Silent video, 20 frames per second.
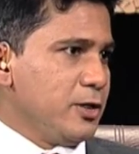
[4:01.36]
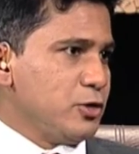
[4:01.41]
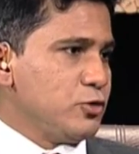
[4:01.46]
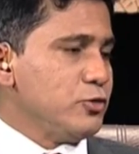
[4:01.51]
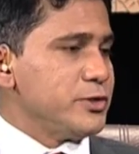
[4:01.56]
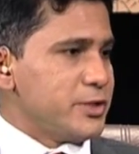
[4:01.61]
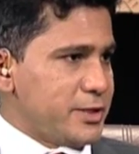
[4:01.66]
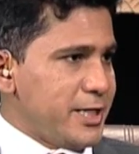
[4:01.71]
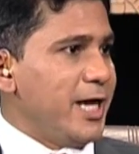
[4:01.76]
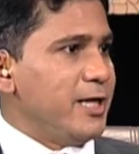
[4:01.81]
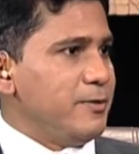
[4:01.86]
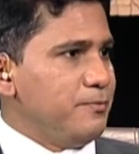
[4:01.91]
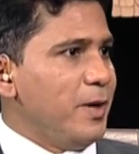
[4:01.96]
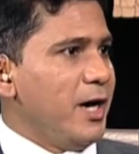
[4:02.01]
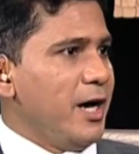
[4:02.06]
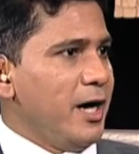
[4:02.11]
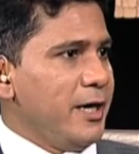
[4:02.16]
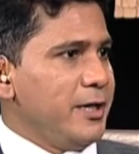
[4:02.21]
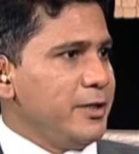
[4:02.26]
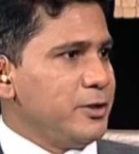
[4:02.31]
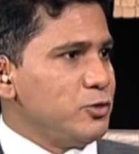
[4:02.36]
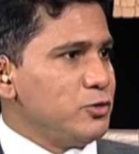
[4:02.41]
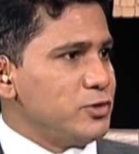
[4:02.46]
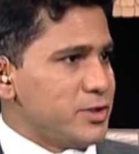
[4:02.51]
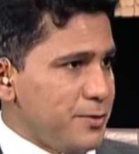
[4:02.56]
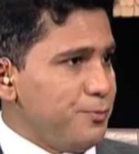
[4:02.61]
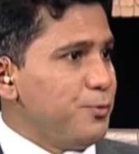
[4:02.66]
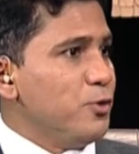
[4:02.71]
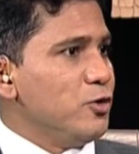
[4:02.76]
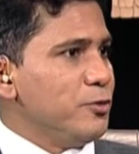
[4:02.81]
to stand by, to
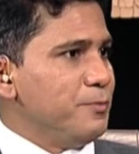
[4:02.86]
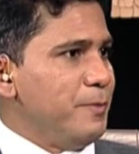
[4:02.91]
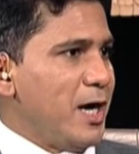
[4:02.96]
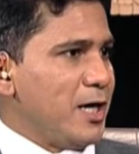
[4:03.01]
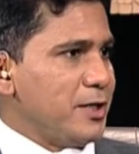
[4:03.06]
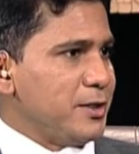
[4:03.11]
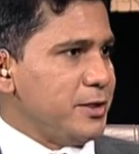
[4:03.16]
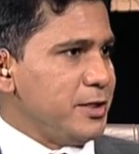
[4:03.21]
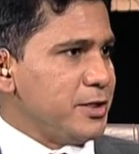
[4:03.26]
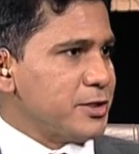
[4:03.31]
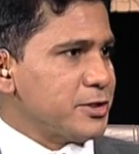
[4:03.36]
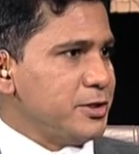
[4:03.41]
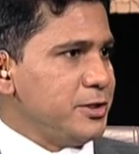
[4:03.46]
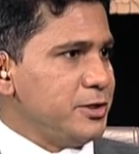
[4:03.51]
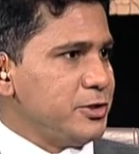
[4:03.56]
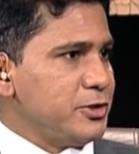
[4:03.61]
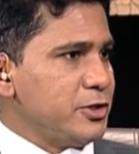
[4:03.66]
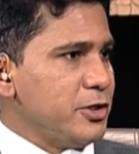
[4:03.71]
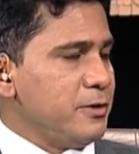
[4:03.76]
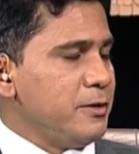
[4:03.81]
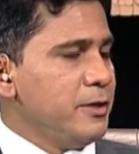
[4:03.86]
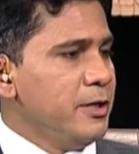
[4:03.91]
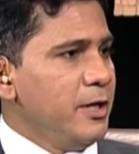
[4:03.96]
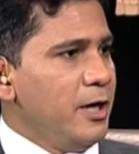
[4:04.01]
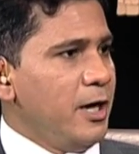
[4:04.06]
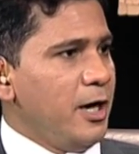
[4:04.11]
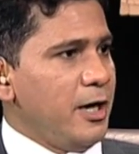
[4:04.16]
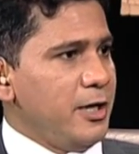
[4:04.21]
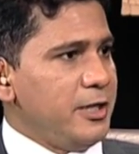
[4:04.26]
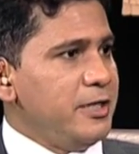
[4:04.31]
support Bangladesh
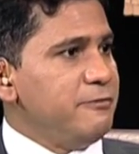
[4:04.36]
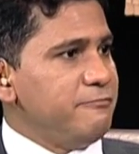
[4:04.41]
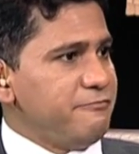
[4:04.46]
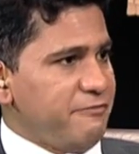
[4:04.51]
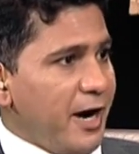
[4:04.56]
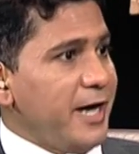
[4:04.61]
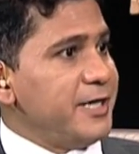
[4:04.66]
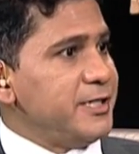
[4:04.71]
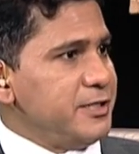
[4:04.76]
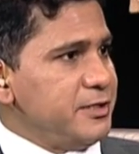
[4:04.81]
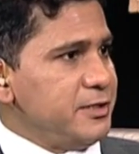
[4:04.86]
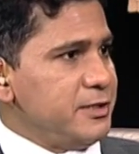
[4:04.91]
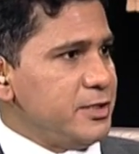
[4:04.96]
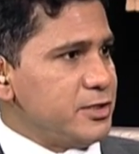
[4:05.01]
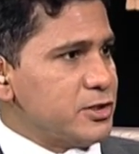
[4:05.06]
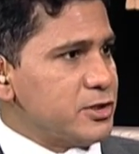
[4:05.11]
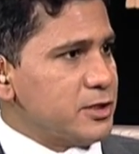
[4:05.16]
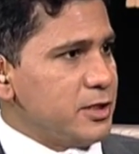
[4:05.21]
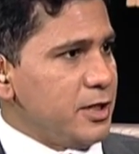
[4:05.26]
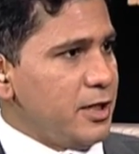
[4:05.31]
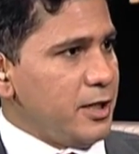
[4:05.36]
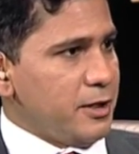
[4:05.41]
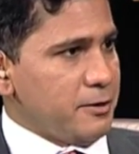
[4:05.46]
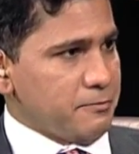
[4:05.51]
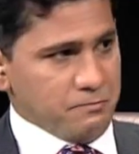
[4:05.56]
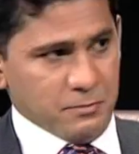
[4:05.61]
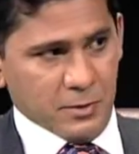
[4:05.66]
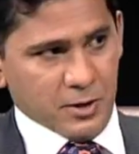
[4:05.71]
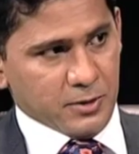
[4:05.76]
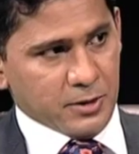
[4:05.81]
in fighting this
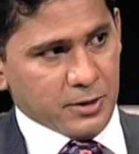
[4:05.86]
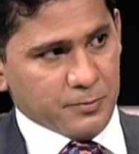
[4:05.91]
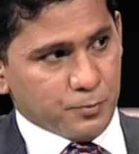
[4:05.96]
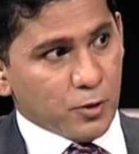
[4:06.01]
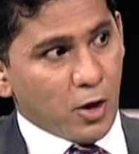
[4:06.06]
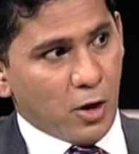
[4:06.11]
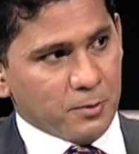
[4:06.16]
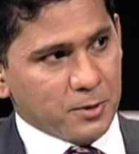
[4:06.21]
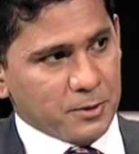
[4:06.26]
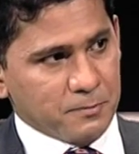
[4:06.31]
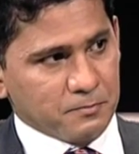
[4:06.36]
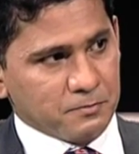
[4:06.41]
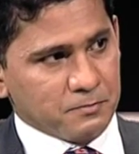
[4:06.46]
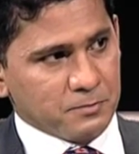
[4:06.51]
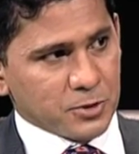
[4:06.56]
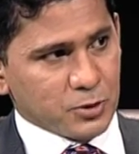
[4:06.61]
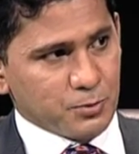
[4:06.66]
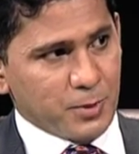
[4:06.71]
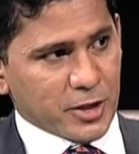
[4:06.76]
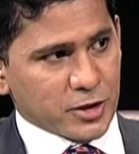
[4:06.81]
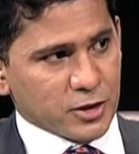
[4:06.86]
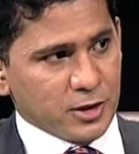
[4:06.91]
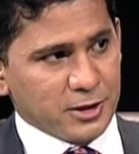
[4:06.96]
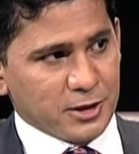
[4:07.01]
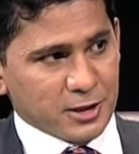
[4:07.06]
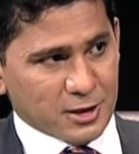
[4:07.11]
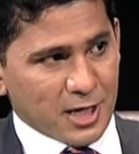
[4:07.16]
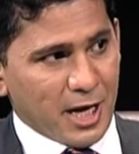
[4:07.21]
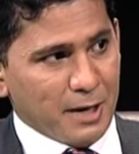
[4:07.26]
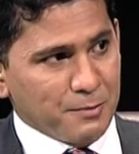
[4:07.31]
the problem, especially
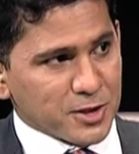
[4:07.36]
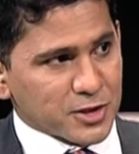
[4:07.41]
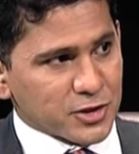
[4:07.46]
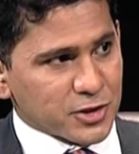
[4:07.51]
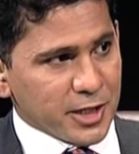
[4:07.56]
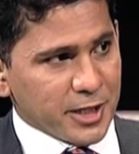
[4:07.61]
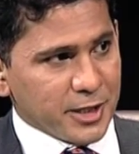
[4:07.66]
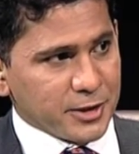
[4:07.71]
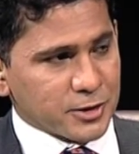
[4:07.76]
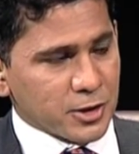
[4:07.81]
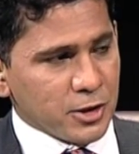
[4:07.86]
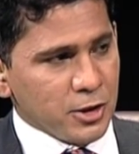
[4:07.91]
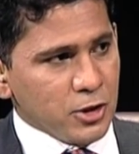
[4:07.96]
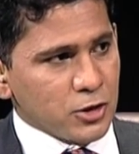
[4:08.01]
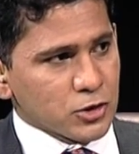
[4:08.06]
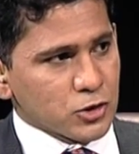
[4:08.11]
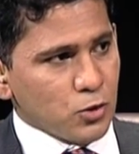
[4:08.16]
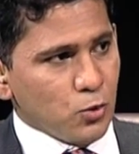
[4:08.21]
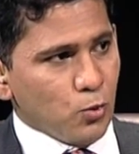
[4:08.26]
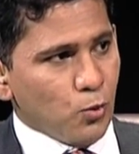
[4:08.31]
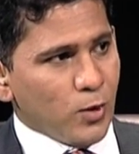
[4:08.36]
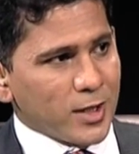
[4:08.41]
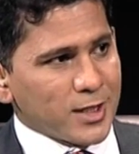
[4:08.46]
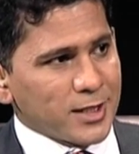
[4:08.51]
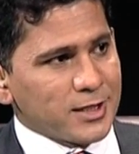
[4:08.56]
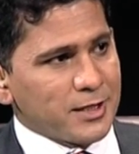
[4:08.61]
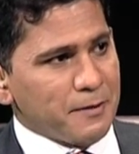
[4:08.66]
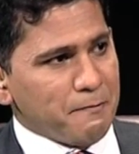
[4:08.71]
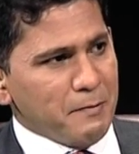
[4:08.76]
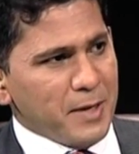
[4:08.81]
the climate change. So, what
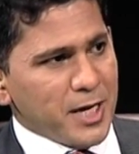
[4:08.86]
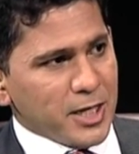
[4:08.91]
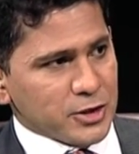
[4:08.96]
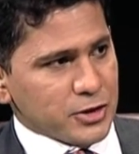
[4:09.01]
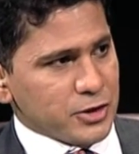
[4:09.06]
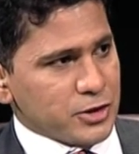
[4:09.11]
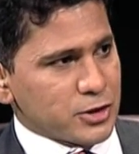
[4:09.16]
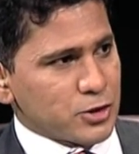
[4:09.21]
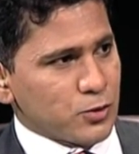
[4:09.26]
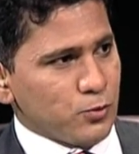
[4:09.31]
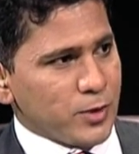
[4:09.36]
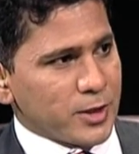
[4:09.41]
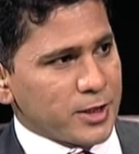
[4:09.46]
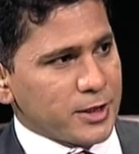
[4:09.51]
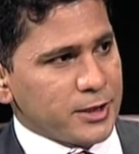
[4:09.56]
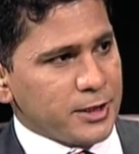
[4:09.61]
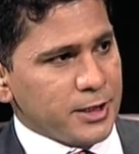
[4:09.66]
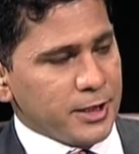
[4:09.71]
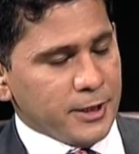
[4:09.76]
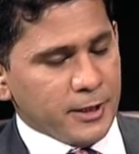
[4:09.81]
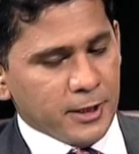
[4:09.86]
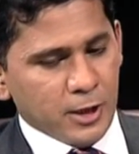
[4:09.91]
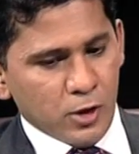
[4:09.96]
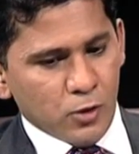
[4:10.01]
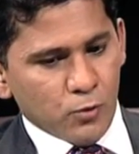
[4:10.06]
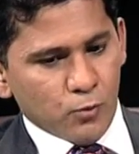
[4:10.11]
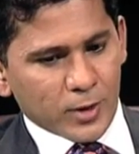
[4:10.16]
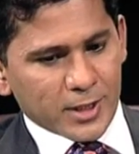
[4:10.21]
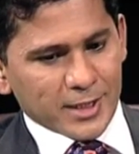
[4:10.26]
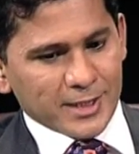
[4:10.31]
are the measures? What are the
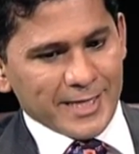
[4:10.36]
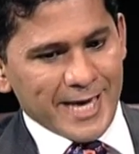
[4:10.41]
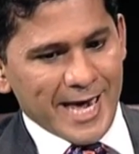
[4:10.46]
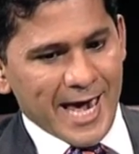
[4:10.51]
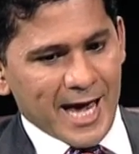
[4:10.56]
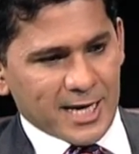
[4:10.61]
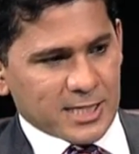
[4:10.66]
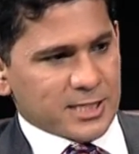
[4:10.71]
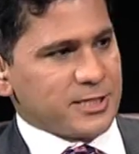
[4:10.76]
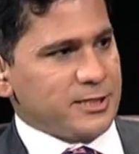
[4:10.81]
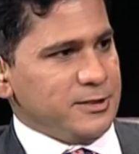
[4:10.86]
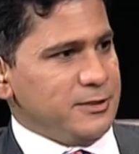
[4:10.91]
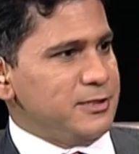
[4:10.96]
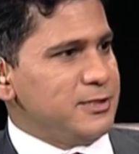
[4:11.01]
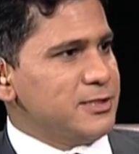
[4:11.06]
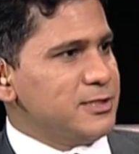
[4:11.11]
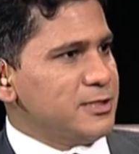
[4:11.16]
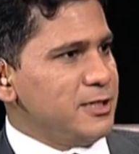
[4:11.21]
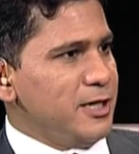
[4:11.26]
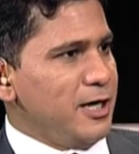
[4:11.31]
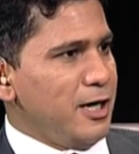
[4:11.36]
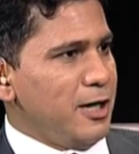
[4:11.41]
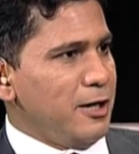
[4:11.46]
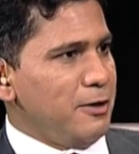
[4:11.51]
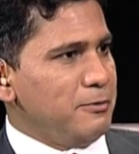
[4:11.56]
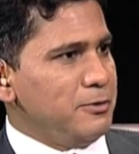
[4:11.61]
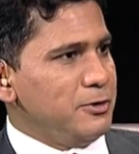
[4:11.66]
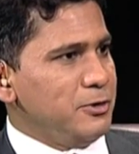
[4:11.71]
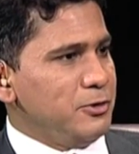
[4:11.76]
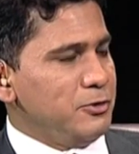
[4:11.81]
actions
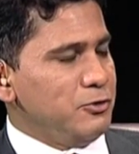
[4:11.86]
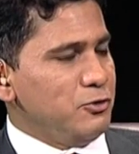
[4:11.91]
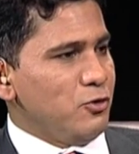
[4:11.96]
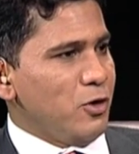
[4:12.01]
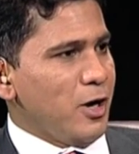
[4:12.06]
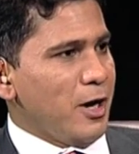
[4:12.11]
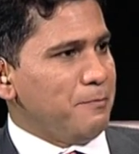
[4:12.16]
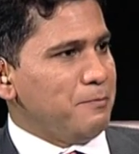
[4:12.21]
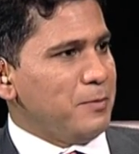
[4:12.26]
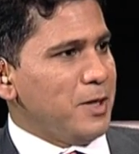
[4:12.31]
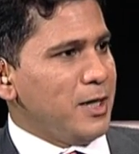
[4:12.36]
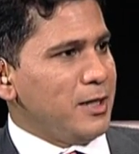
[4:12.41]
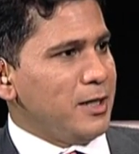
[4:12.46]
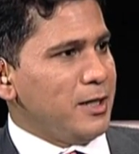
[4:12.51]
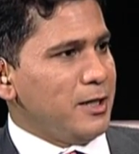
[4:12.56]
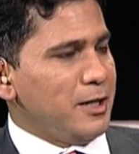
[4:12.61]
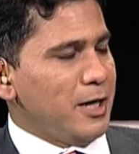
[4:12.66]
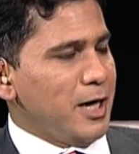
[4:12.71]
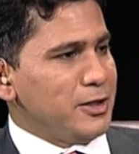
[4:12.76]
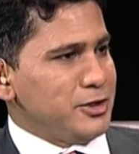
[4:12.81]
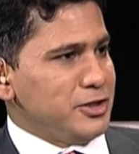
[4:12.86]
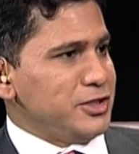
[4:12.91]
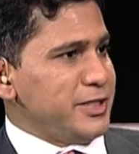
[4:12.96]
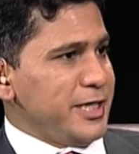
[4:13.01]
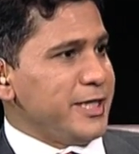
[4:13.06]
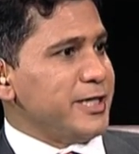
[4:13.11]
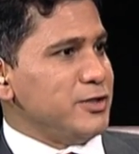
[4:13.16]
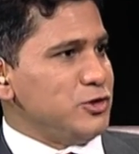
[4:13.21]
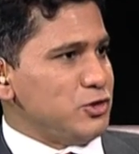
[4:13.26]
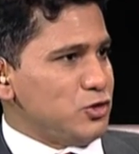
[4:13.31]
you have
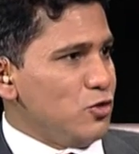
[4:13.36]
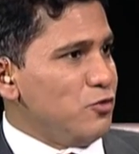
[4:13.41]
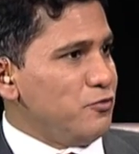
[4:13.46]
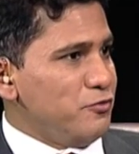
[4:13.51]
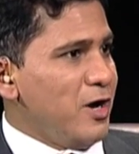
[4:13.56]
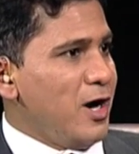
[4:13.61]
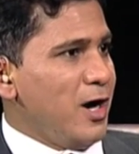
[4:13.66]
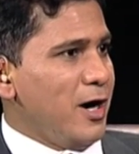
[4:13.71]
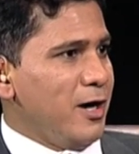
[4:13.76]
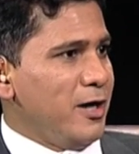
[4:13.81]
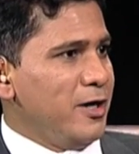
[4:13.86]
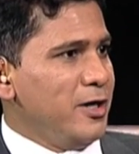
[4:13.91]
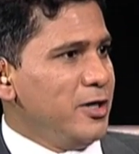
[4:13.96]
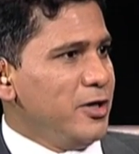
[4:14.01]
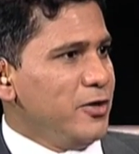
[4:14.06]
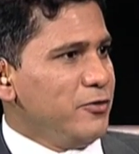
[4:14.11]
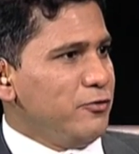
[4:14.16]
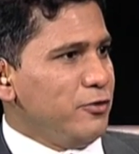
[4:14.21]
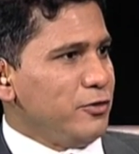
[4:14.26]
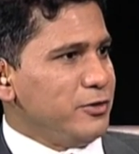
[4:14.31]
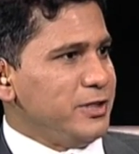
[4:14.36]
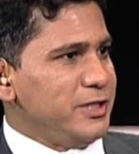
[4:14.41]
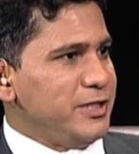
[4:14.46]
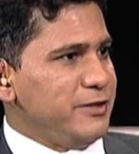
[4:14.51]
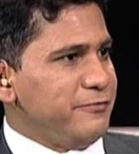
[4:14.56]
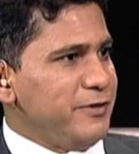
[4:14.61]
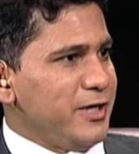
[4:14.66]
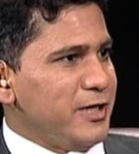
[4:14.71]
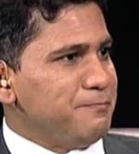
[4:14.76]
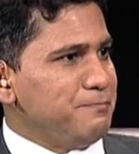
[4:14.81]
undertaken so far for the
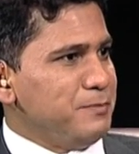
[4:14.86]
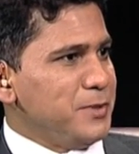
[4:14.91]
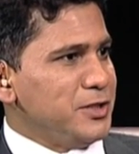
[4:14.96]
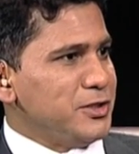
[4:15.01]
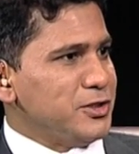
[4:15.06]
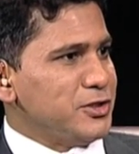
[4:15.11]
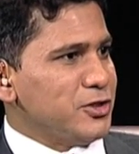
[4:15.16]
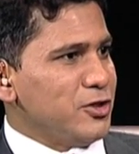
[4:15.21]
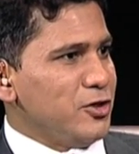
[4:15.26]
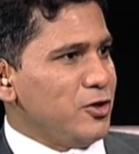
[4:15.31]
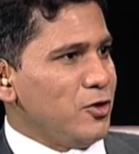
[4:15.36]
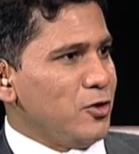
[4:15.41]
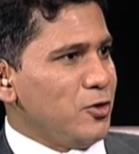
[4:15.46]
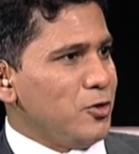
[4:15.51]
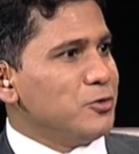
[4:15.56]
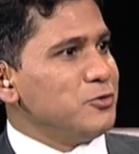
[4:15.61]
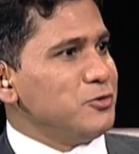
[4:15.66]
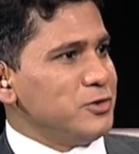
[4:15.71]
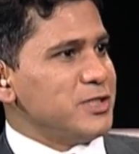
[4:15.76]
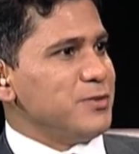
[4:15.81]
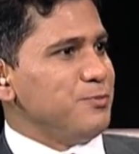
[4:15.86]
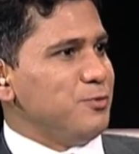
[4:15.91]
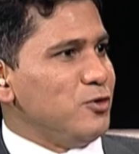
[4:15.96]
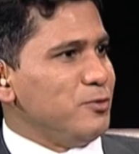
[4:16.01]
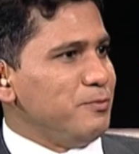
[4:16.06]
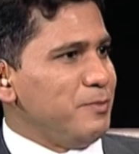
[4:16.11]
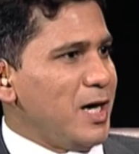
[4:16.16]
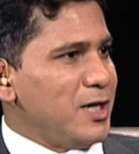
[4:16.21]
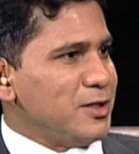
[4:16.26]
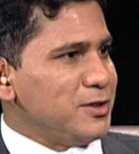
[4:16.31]
development or to
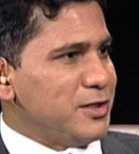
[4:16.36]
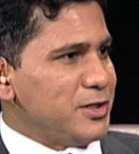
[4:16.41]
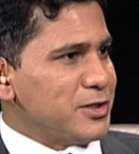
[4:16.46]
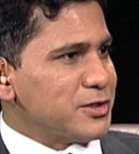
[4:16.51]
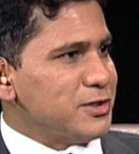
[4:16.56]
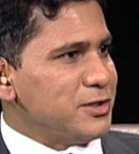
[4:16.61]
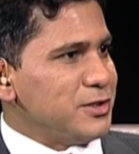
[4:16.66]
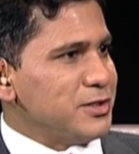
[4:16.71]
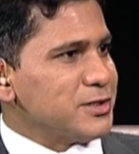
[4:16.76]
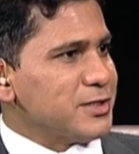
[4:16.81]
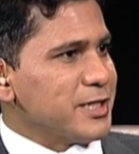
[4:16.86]
support Bangladesh in this